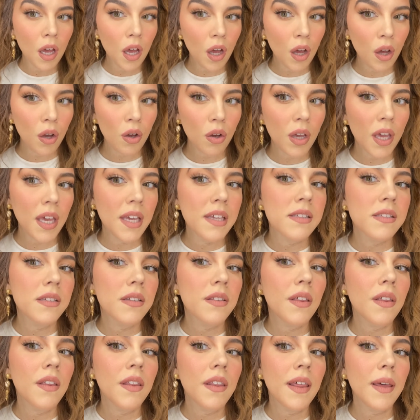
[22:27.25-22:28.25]
Okay, so
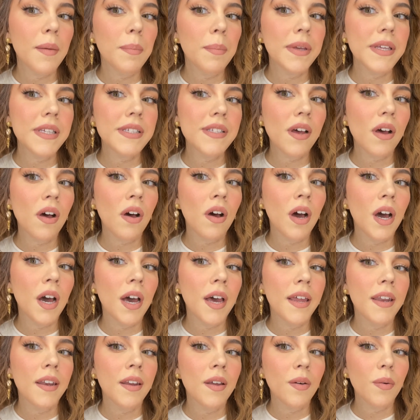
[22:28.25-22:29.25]
the lip is
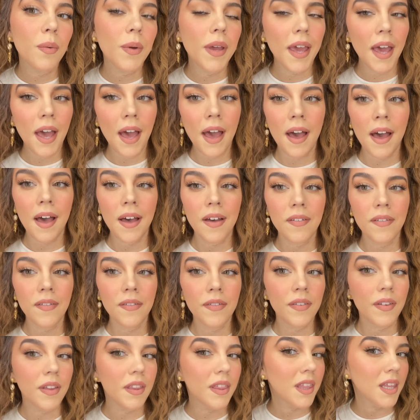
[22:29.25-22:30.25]
on. We have
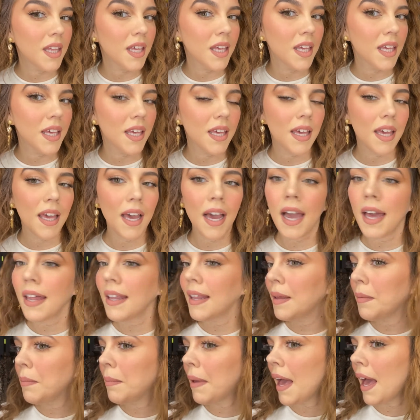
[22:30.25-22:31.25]
the
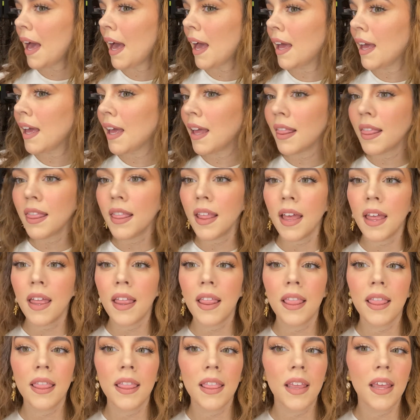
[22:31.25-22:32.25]
Kylie matte and
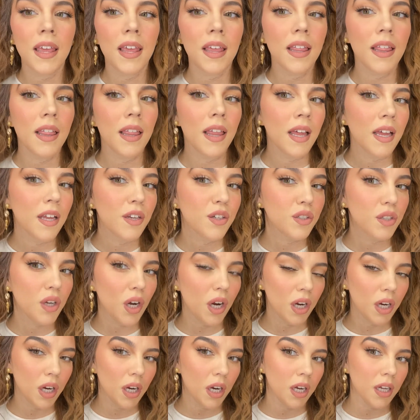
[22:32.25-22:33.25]
then the
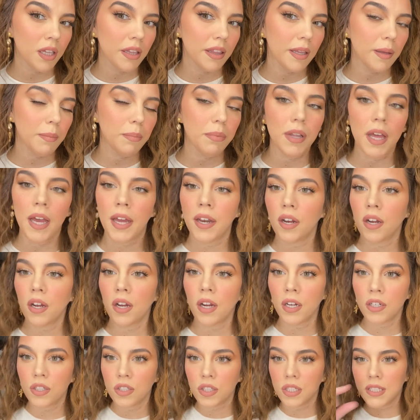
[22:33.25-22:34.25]
darker lip
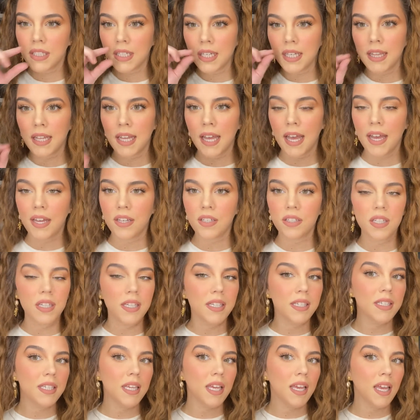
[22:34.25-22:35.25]
liner just in the
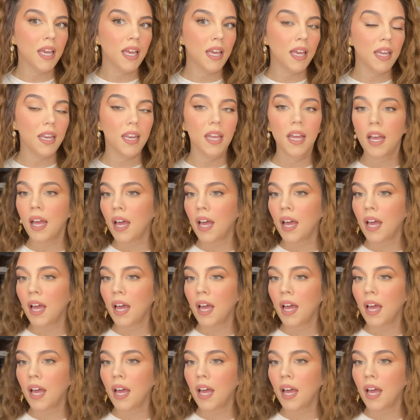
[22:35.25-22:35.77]
edges, and